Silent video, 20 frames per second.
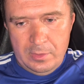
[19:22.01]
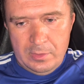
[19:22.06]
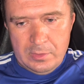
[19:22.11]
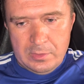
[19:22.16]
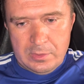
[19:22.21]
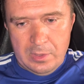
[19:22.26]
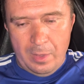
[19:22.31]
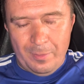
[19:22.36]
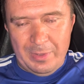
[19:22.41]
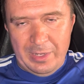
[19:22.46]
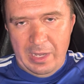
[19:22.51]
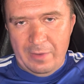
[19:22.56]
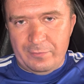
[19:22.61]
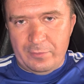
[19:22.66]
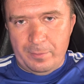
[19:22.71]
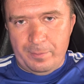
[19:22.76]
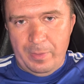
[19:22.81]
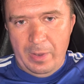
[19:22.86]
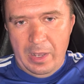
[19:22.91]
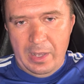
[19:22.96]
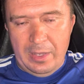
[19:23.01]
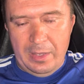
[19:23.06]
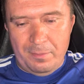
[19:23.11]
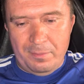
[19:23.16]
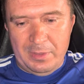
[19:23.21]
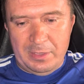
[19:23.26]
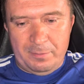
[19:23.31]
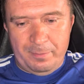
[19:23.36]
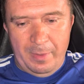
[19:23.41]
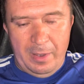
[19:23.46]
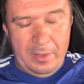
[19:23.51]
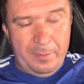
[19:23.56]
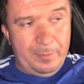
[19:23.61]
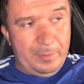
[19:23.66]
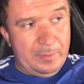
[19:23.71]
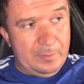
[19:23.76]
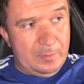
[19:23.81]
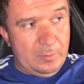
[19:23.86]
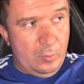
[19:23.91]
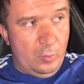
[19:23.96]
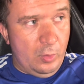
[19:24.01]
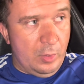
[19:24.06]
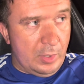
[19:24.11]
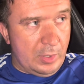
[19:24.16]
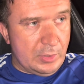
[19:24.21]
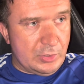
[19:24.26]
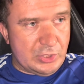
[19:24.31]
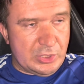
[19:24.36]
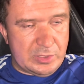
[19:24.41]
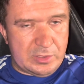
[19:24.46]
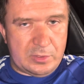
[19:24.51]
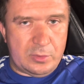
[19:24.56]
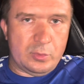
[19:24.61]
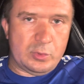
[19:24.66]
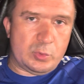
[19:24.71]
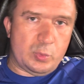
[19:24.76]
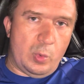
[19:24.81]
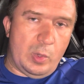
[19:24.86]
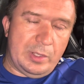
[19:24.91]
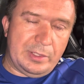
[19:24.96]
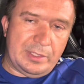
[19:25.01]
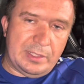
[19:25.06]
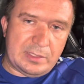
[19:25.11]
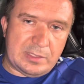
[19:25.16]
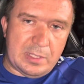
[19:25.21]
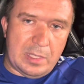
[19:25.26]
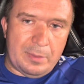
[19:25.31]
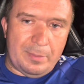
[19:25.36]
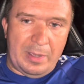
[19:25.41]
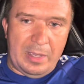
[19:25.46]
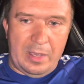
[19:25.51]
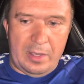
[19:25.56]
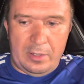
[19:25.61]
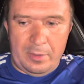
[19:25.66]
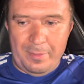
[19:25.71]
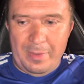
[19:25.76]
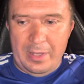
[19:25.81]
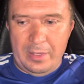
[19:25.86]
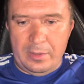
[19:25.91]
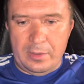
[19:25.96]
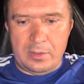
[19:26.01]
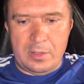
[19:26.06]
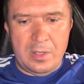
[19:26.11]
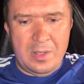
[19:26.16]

So I'm gonna have to buy a mid pipe, or just use one that's on my automatic.